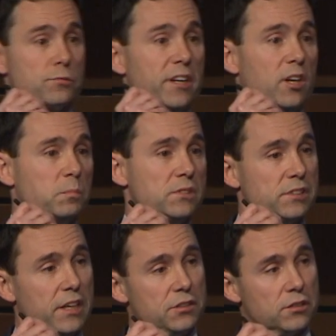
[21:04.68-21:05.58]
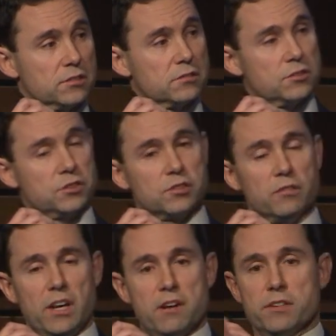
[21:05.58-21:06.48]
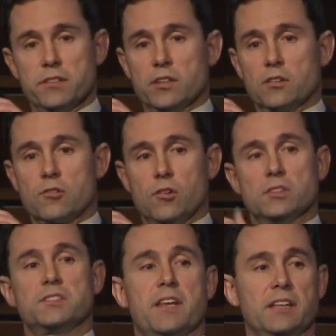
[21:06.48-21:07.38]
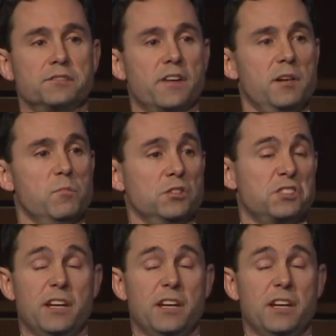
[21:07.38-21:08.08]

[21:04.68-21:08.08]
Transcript: ring up and say, just shovel everything across, thanks very much.